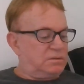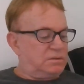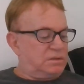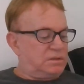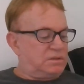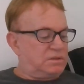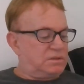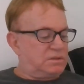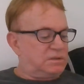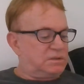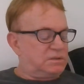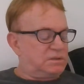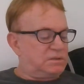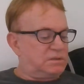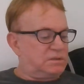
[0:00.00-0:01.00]
It's
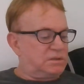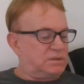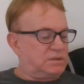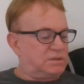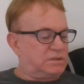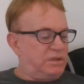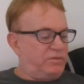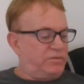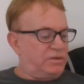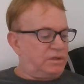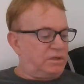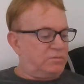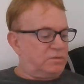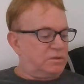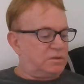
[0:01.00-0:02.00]

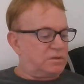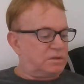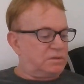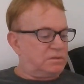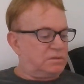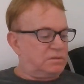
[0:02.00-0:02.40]
definitely work.